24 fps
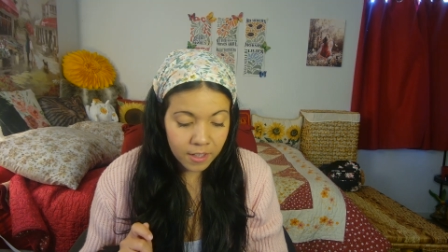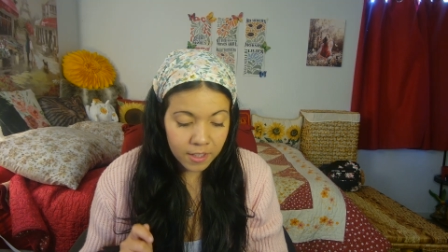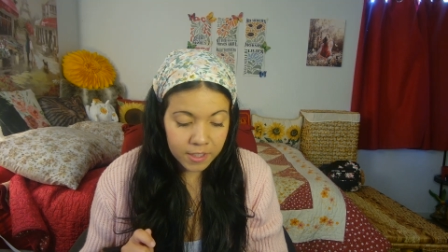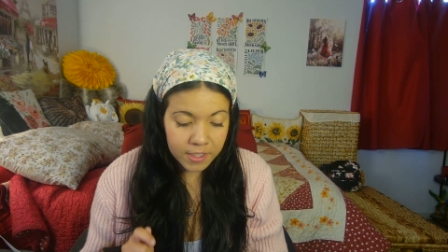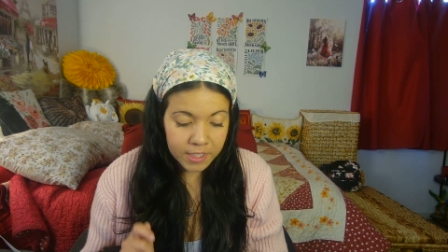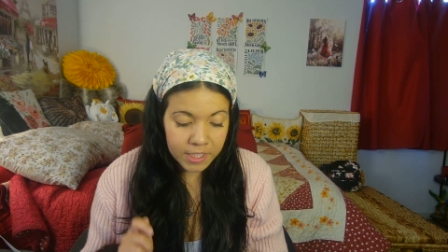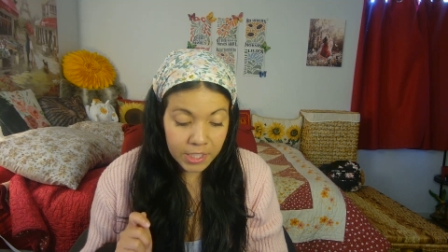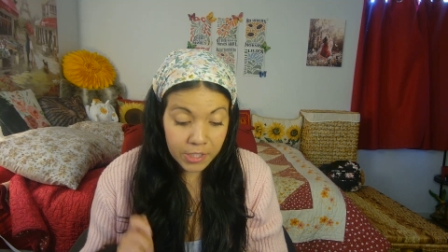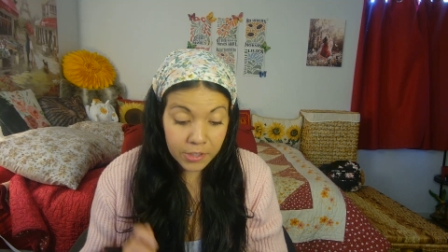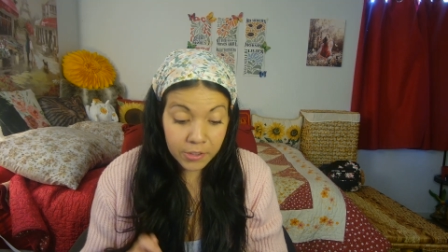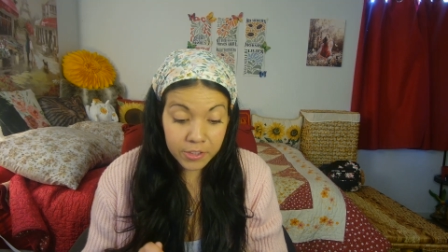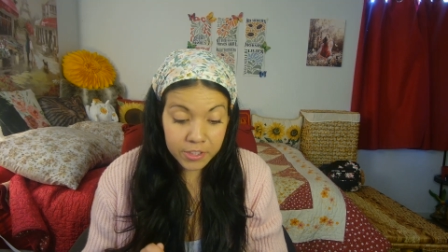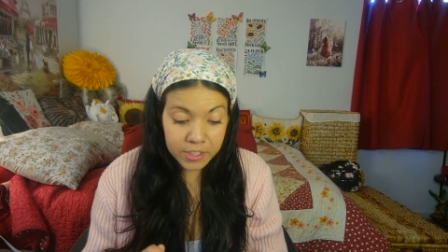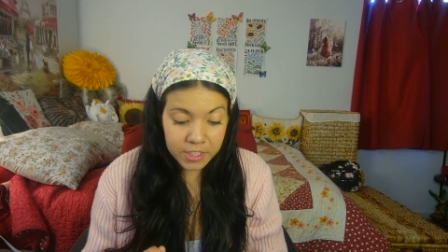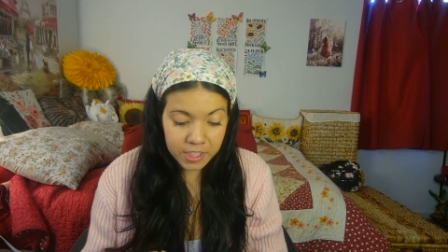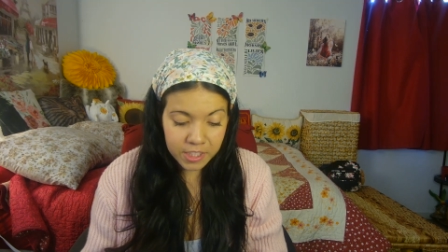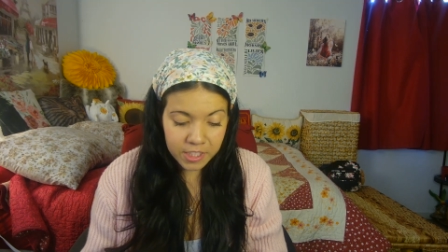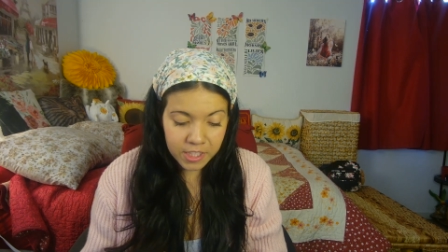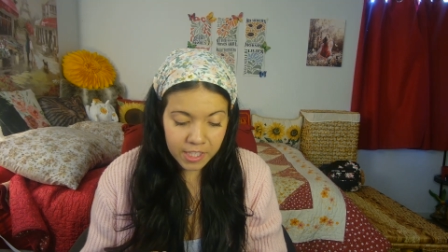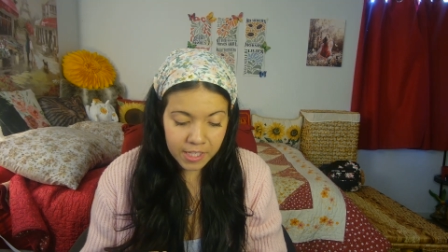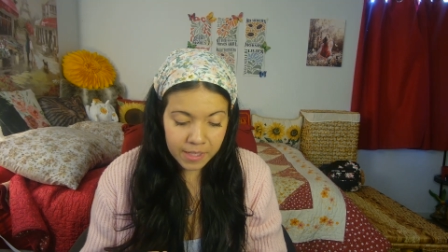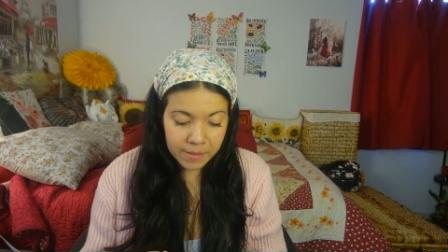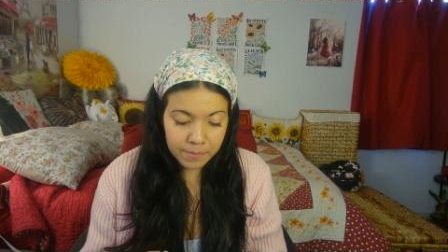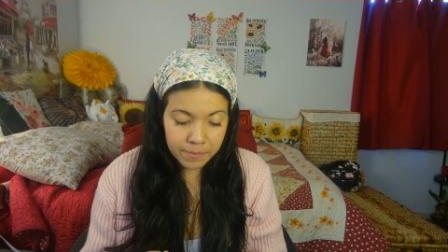on
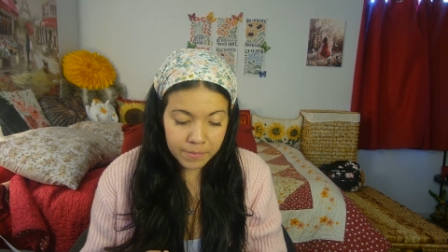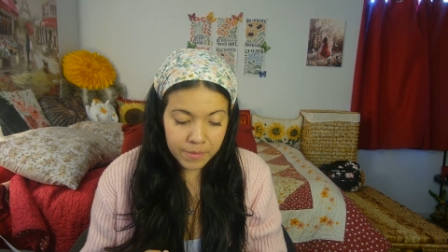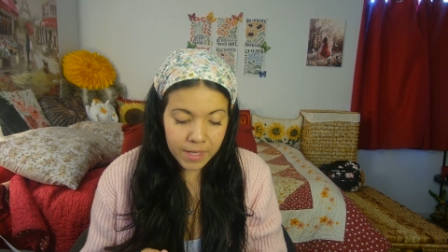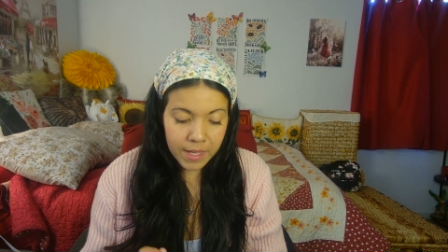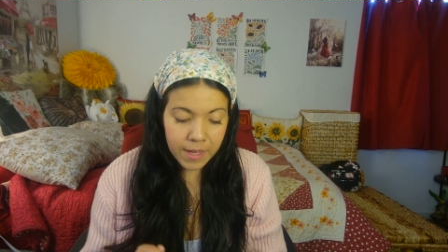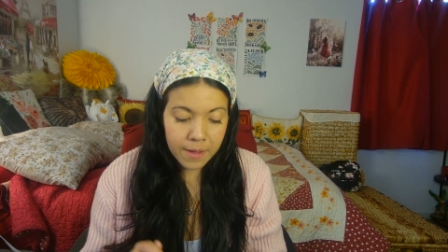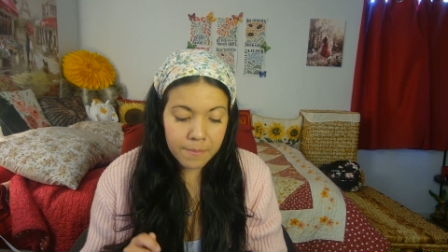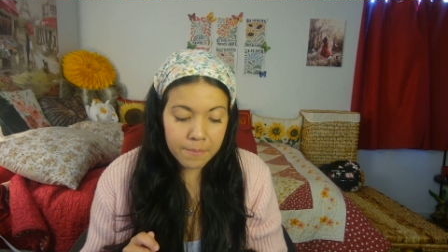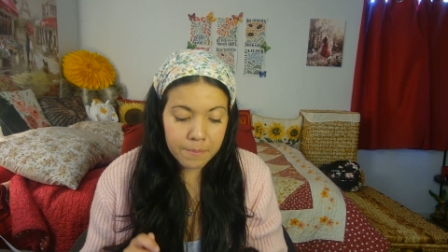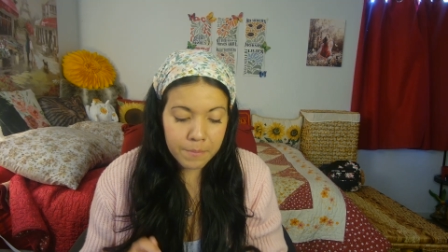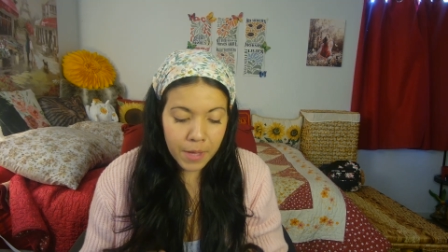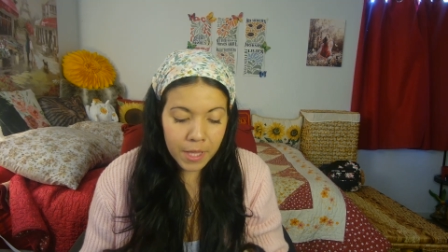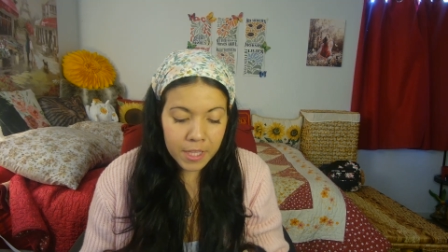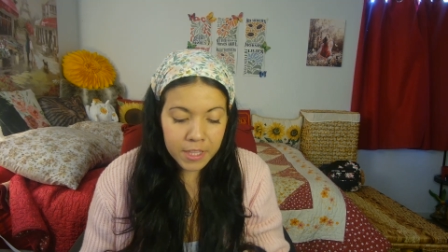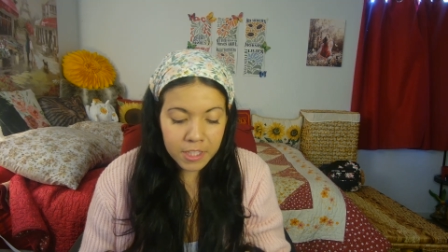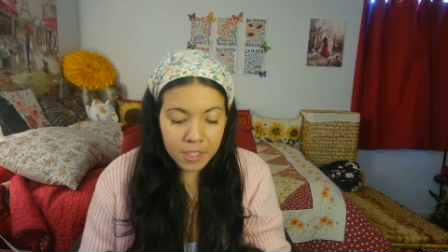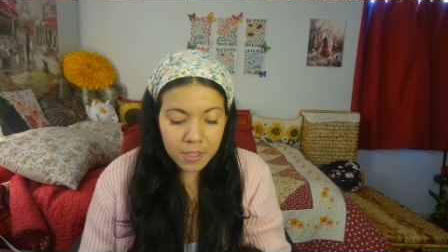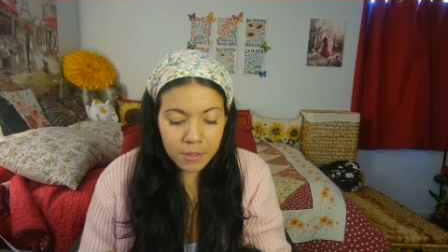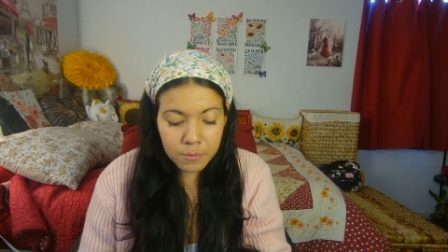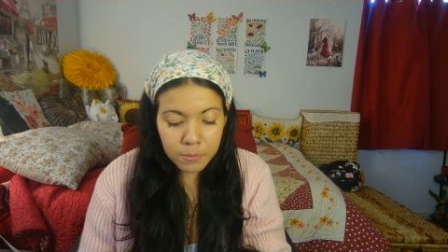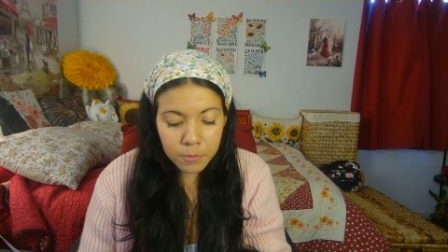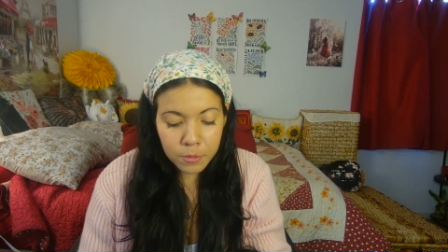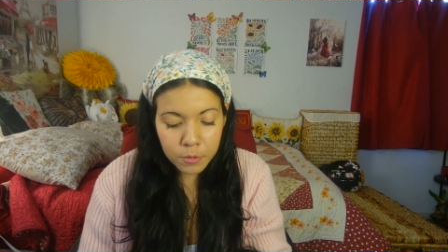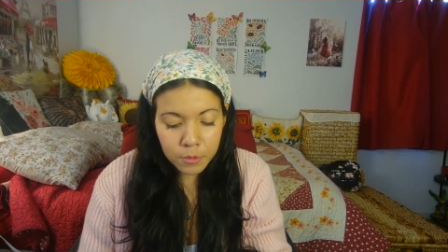Kirjathaim and
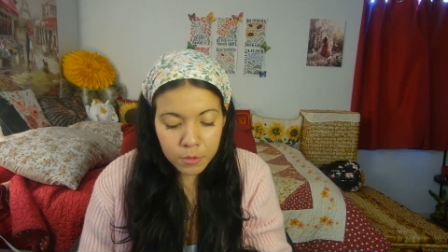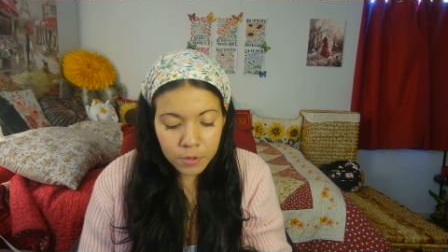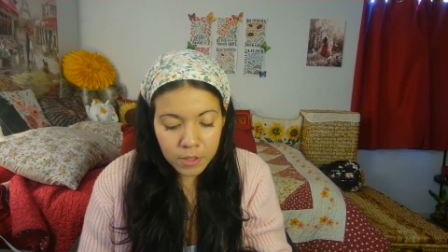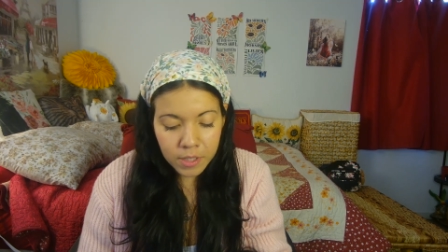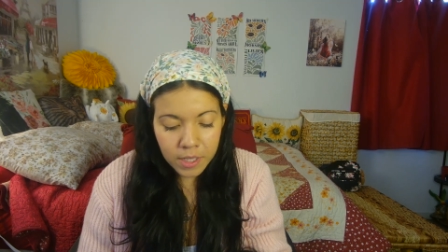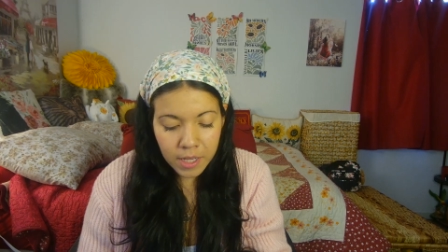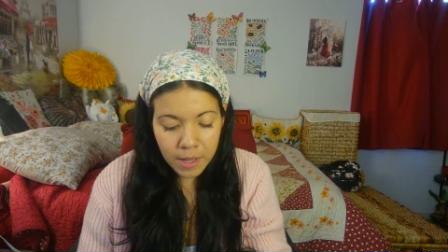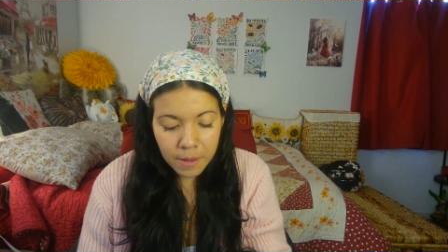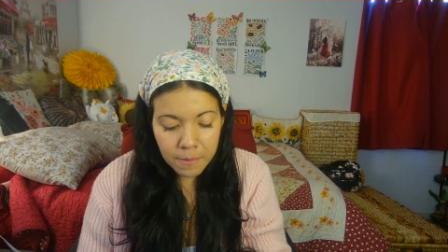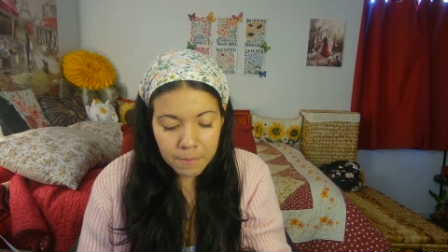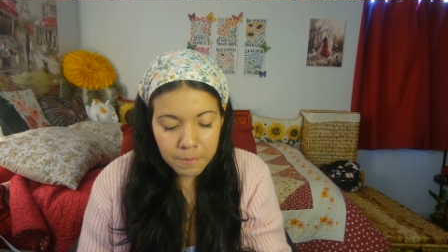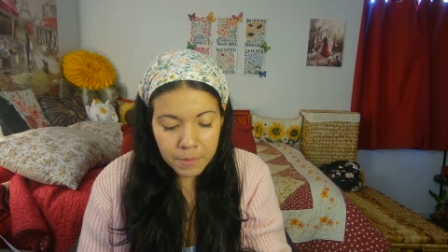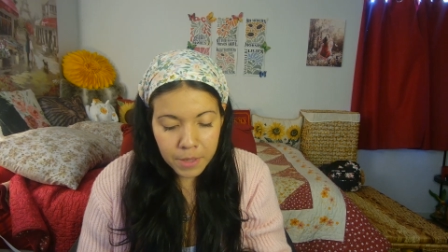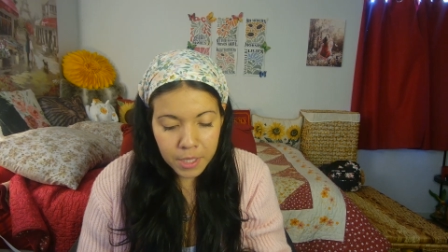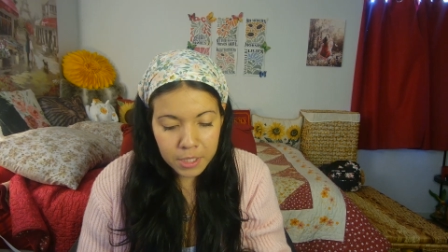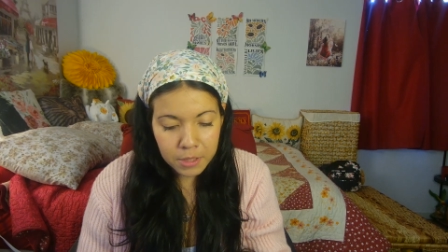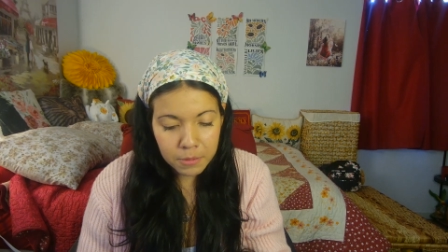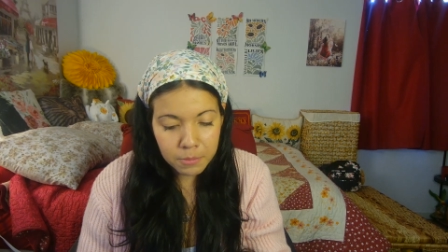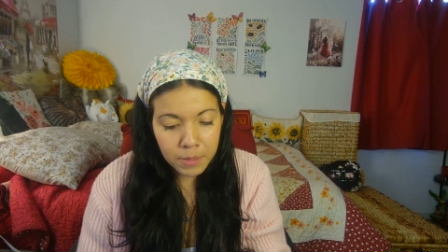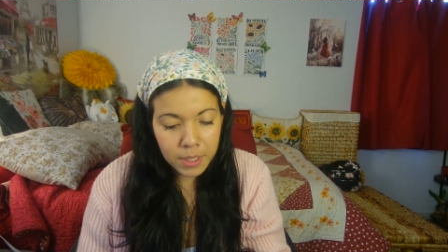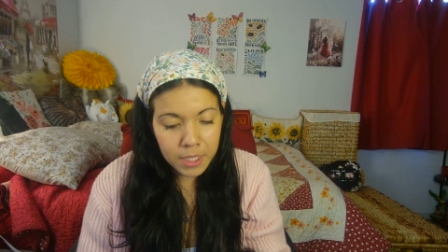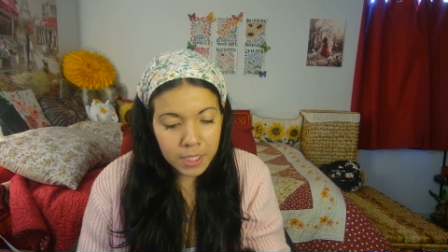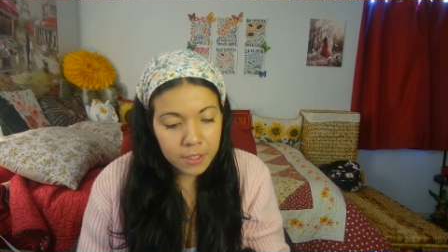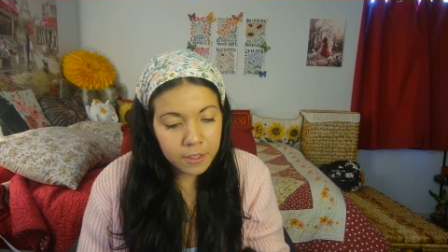Beth Gamul and
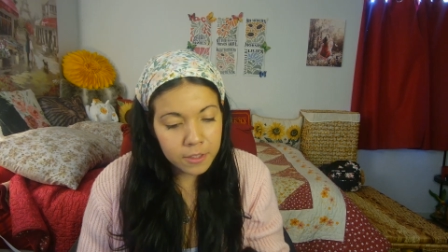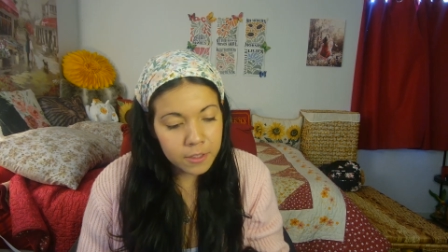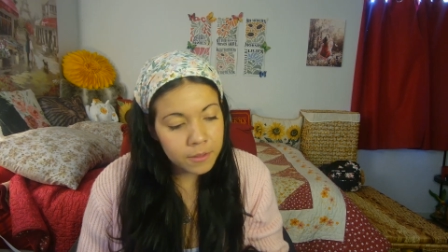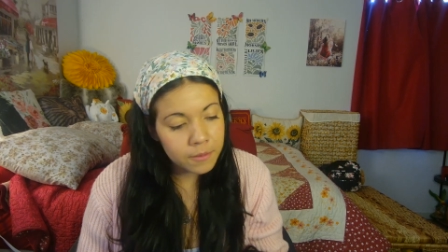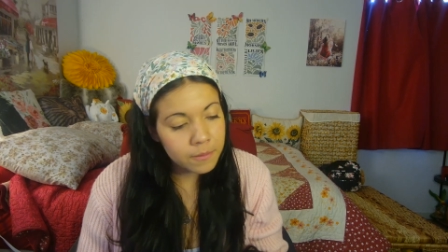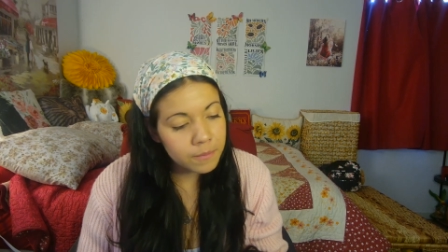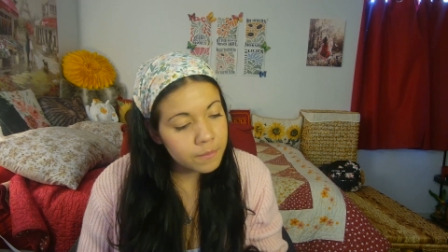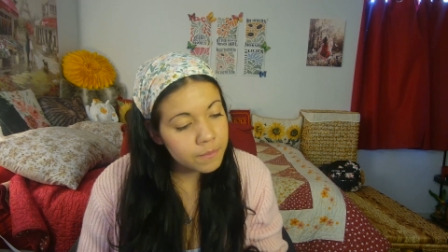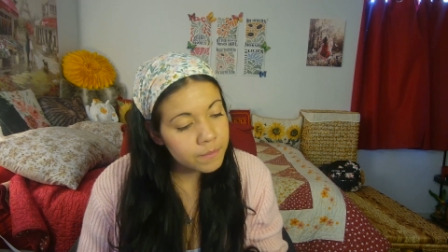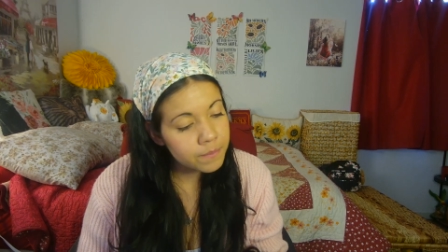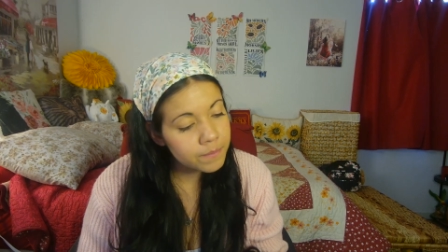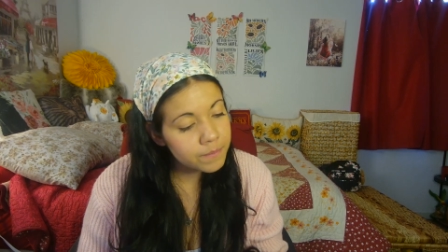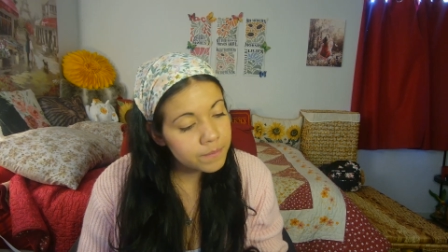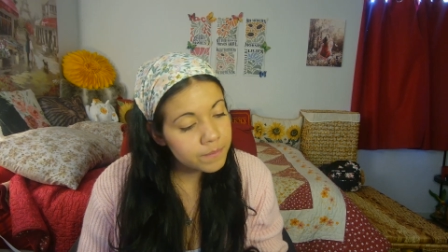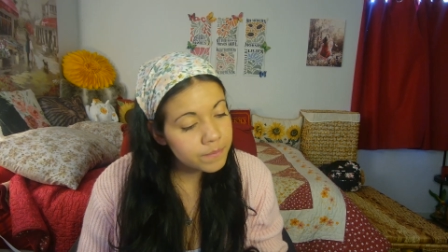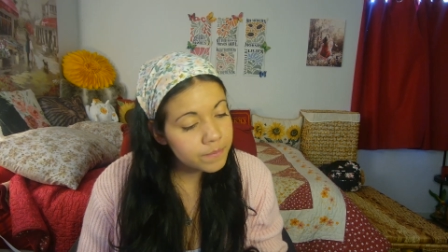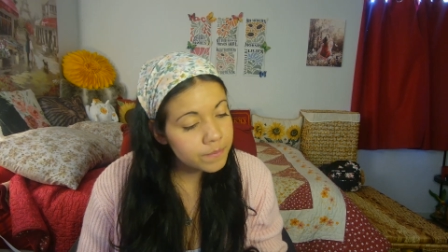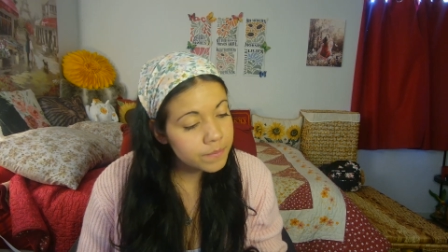Beth Maon,